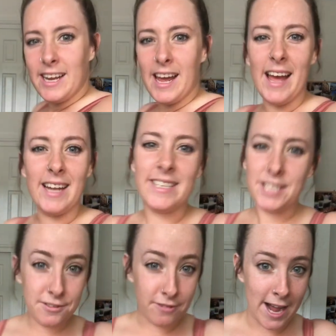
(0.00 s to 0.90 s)
And this
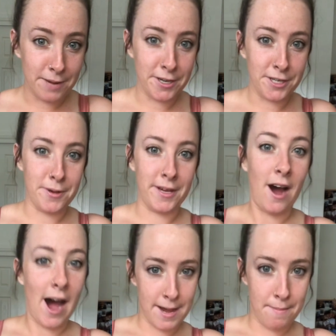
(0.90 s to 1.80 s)
is fine when you're doing your
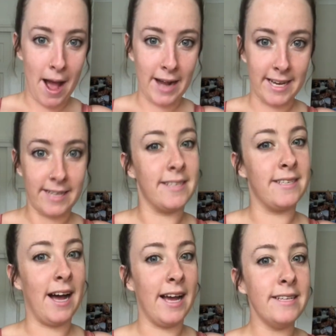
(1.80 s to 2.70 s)
high impact
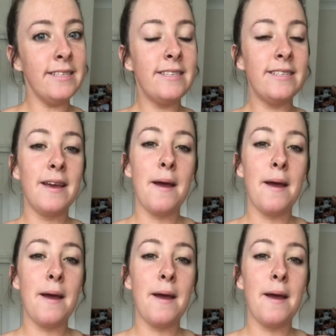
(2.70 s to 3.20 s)
exercise.